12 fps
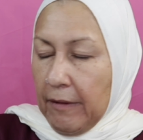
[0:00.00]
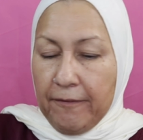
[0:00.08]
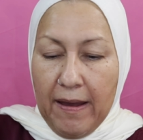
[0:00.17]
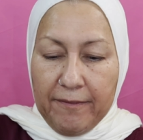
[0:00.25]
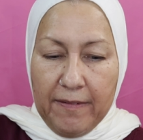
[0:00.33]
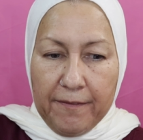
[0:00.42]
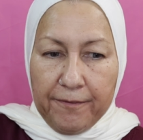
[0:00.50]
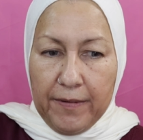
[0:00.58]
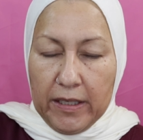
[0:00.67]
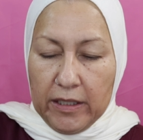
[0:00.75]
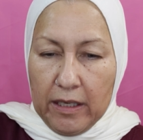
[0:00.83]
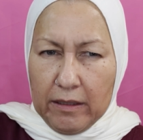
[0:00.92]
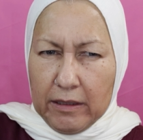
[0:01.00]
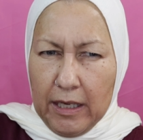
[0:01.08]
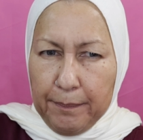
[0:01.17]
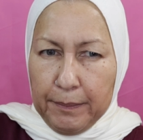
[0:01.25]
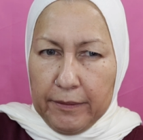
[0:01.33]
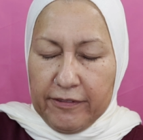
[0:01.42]
FabFitFun a
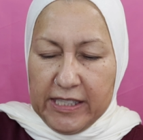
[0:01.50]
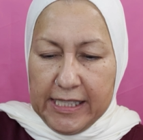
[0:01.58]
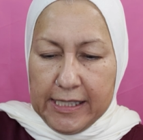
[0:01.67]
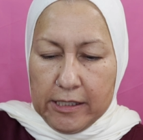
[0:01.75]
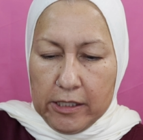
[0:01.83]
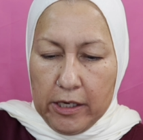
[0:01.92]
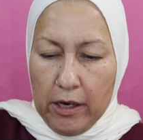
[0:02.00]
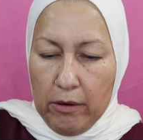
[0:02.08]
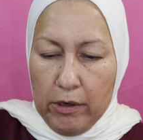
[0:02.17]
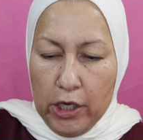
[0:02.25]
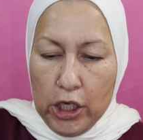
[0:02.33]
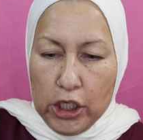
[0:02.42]
couple of seasons ago.